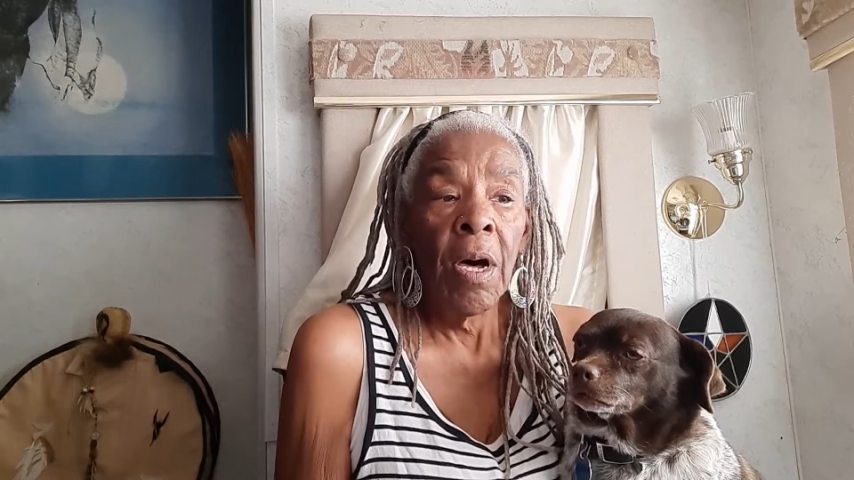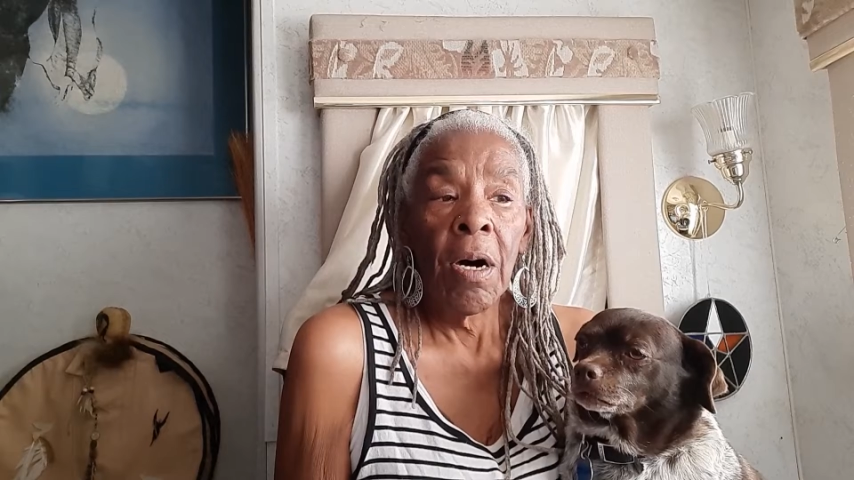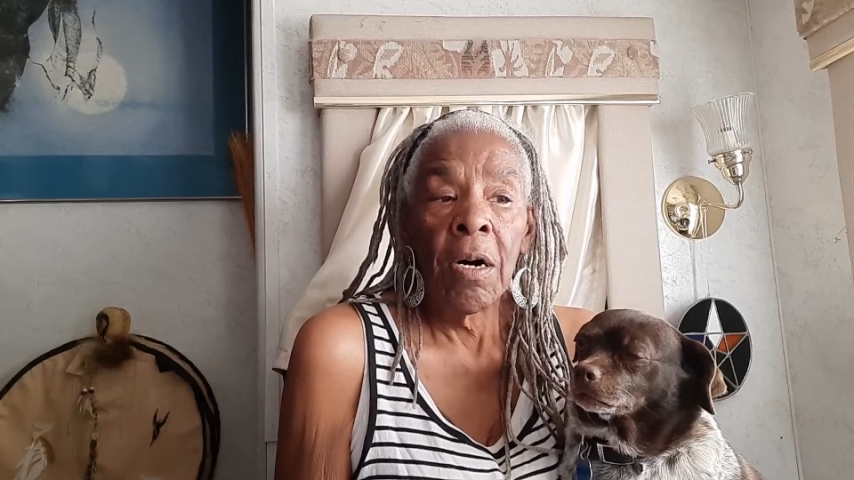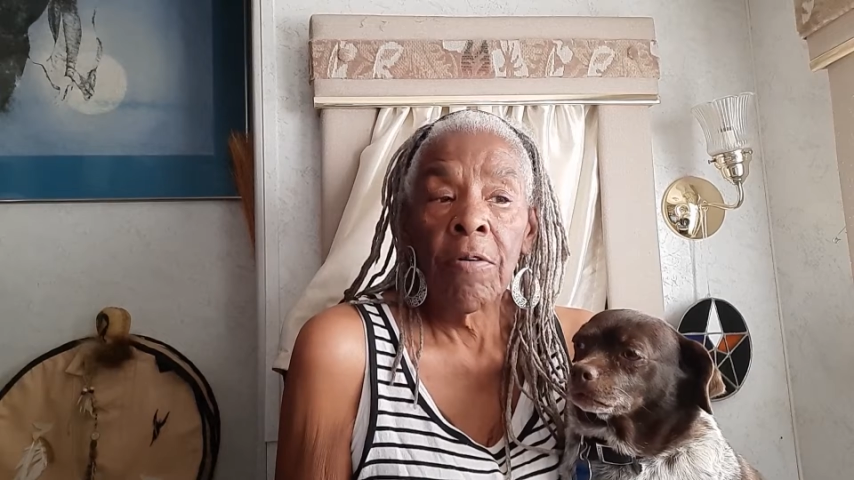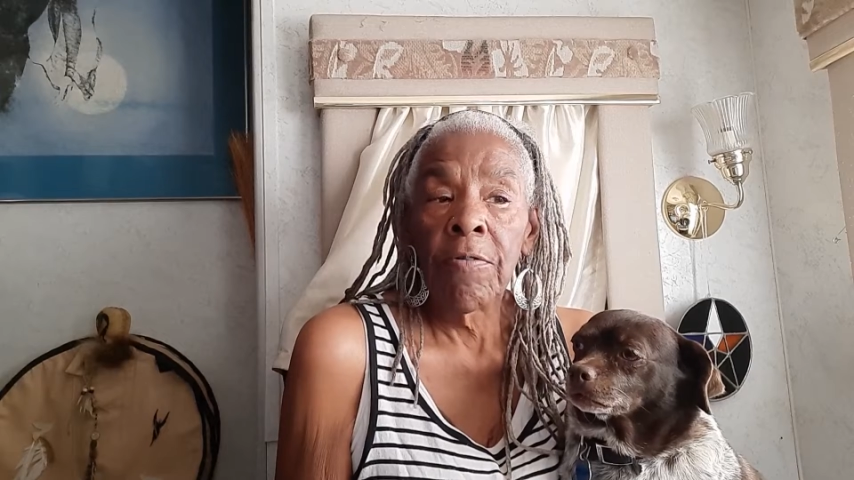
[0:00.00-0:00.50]

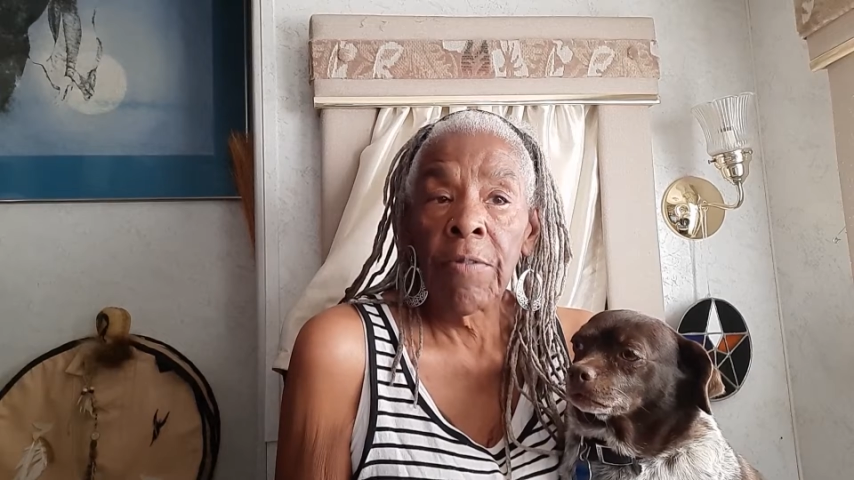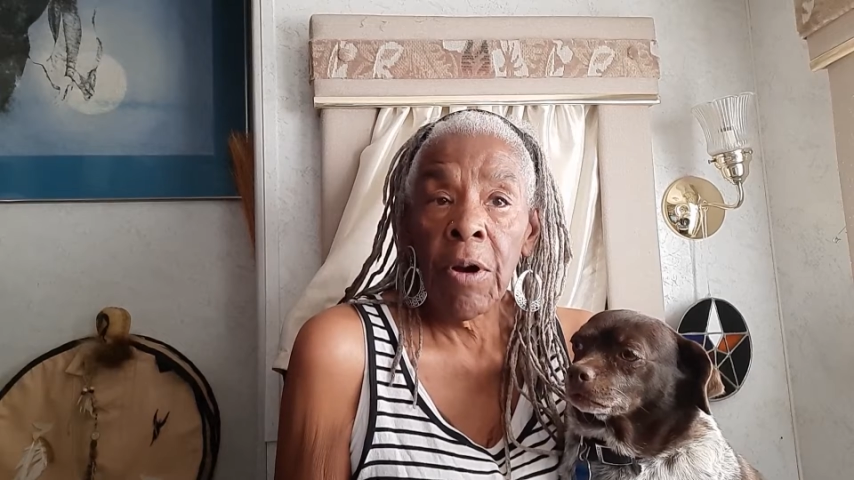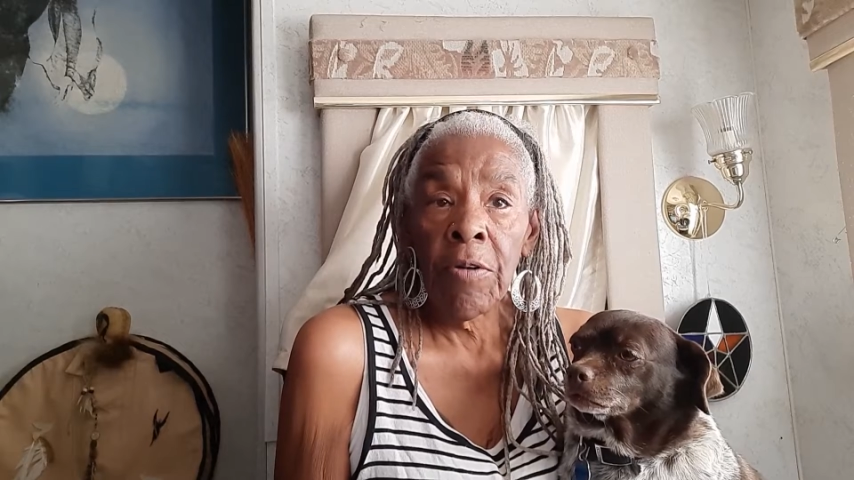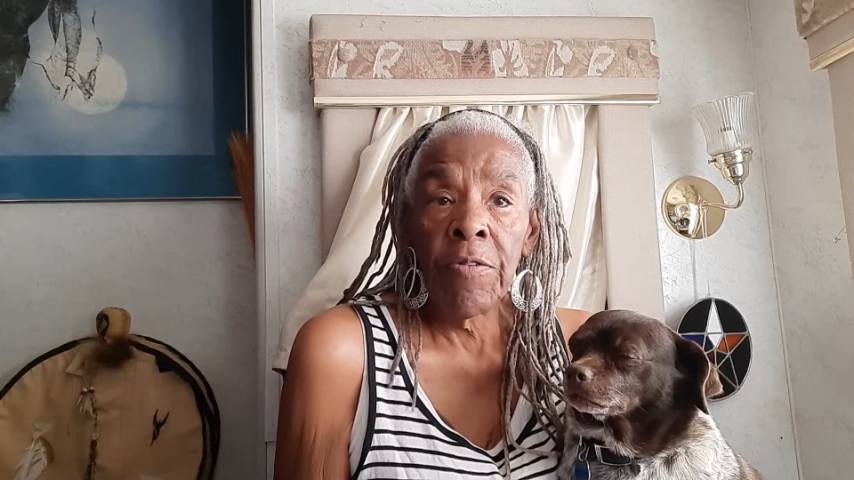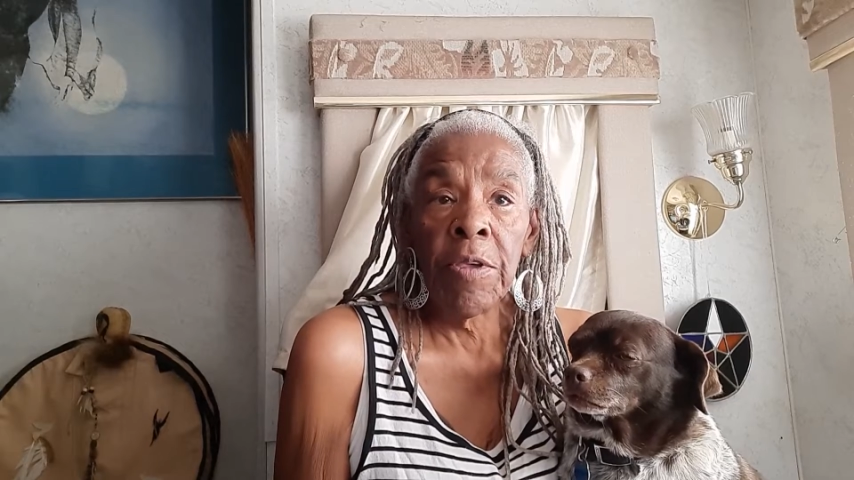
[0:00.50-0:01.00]

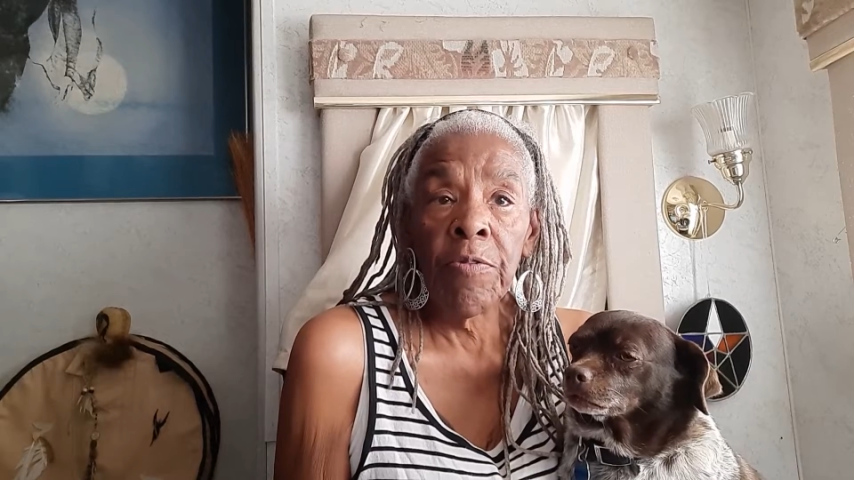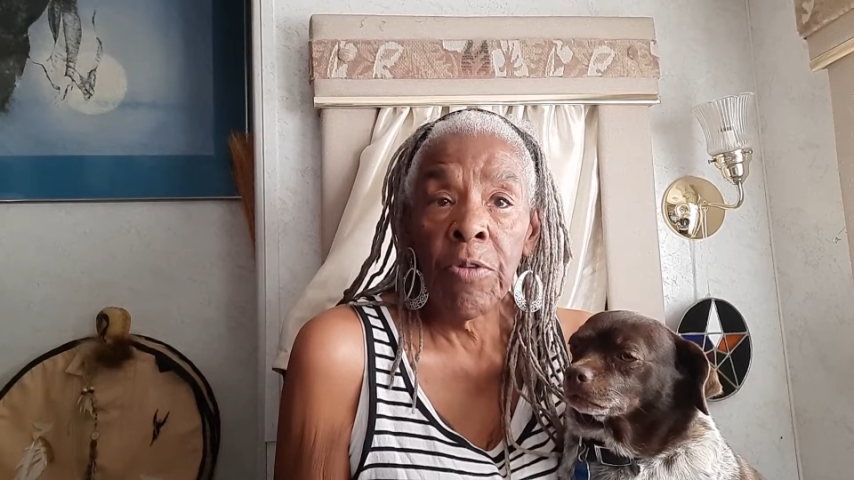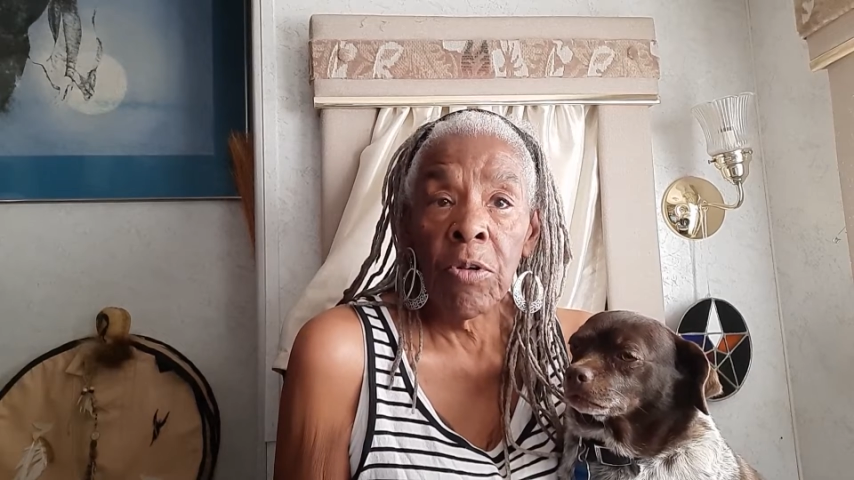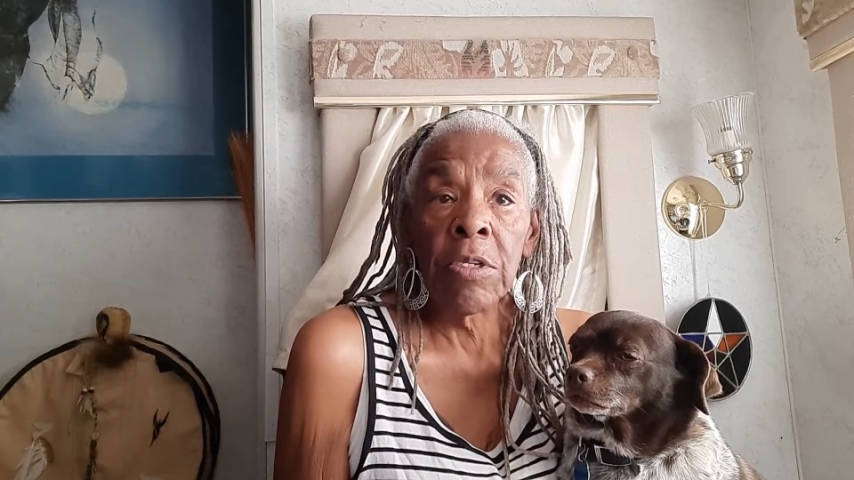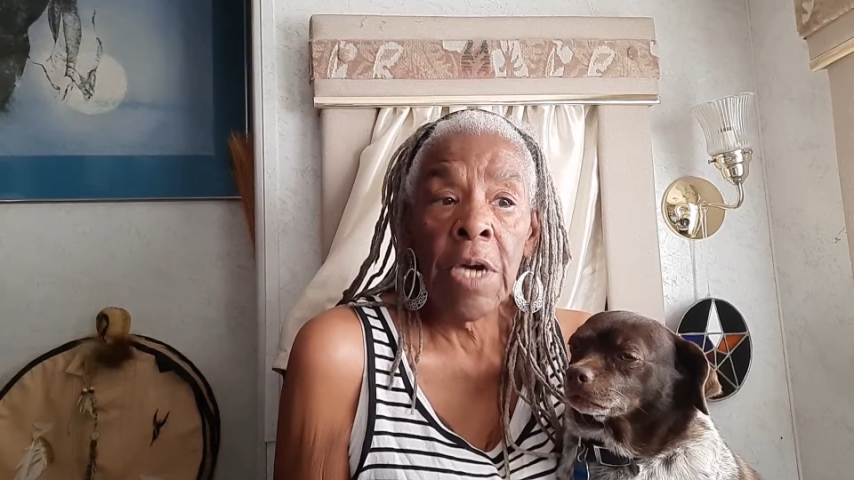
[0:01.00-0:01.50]
RV
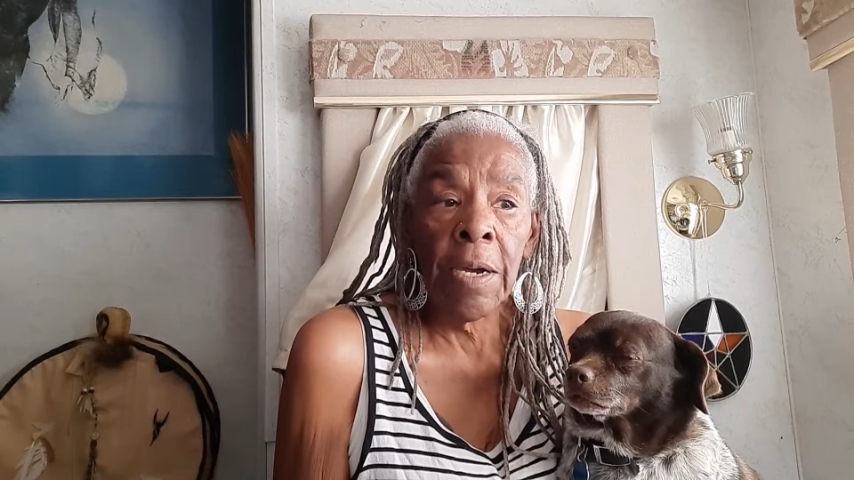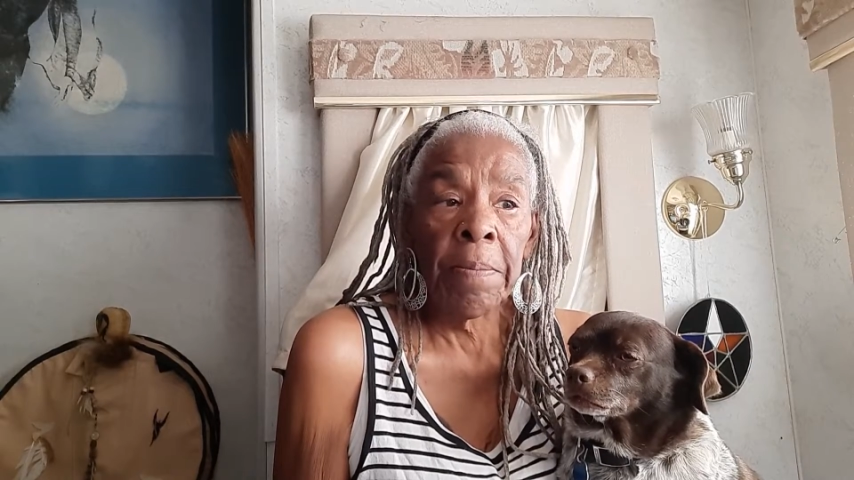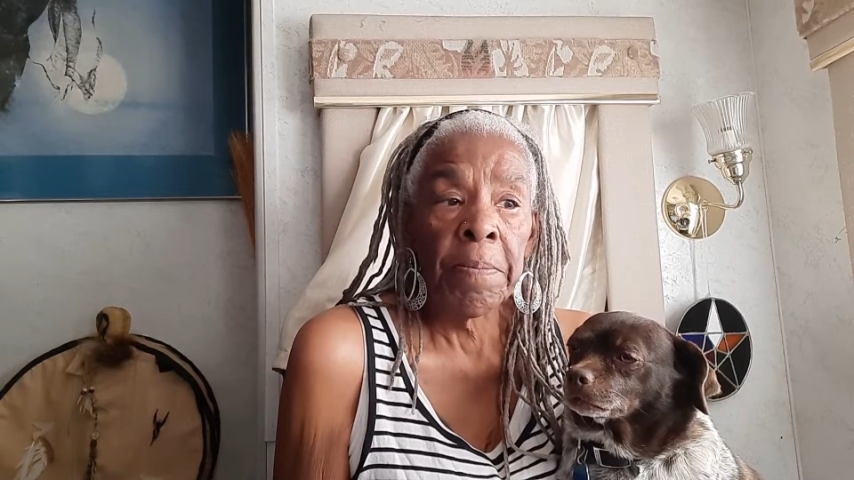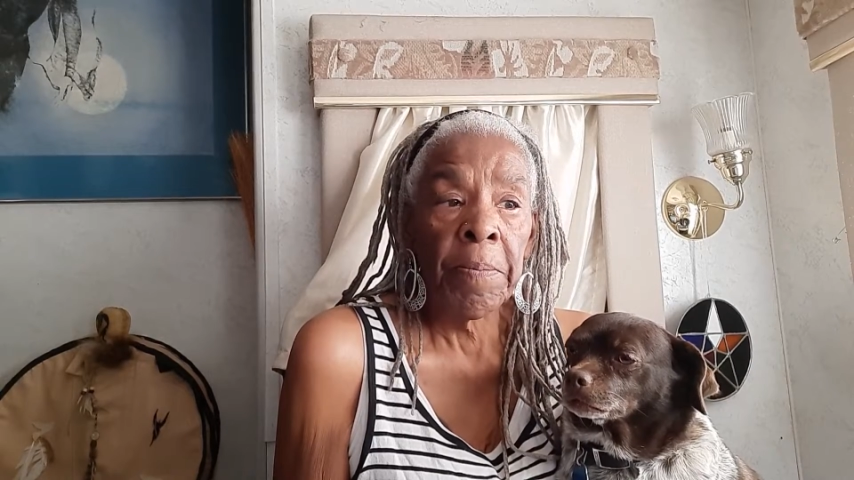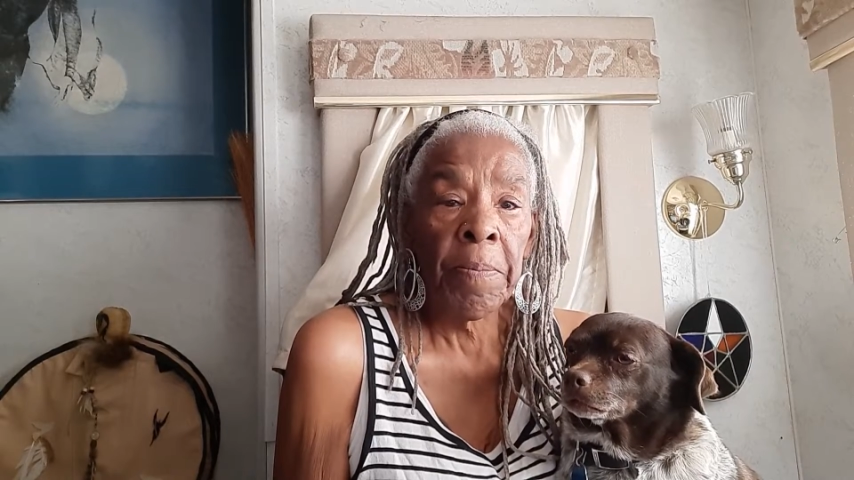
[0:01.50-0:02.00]
full time.